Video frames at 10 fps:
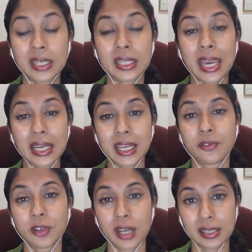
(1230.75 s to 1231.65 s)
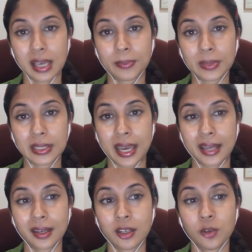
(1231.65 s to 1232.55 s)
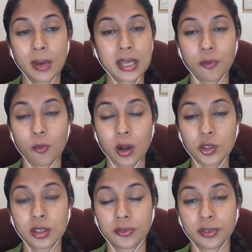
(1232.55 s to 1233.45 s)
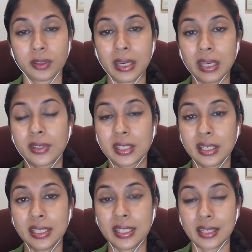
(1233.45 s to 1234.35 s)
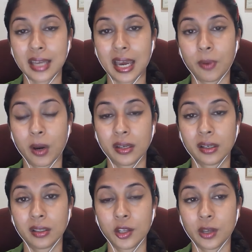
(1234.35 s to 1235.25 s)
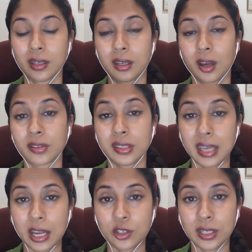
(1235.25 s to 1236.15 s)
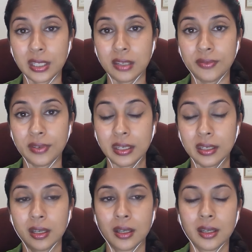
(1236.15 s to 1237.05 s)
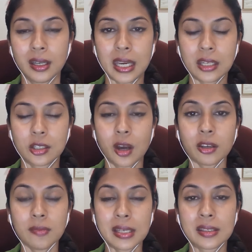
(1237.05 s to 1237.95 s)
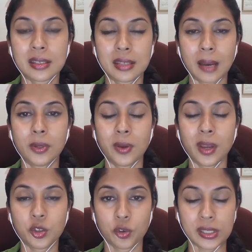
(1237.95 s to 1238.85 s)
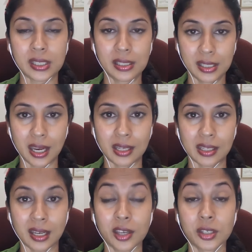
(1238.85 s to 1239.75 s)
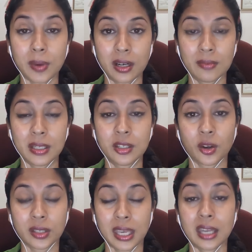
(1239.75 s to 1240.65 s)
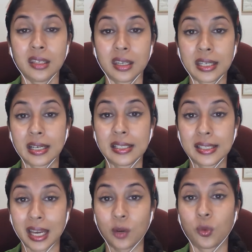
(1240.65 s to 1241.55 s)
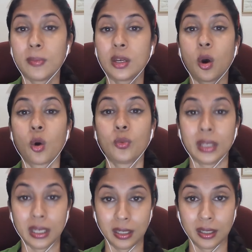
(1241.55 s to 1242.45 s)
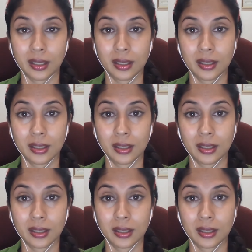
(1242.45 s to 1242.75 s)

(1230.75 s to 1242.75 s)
in Kenya, for example, Dan, and you might have watched the film Infertility, A Diabolical Agenda on CHD TV, it documents the WHO facilitating an experiment on Kenyan girls and women only.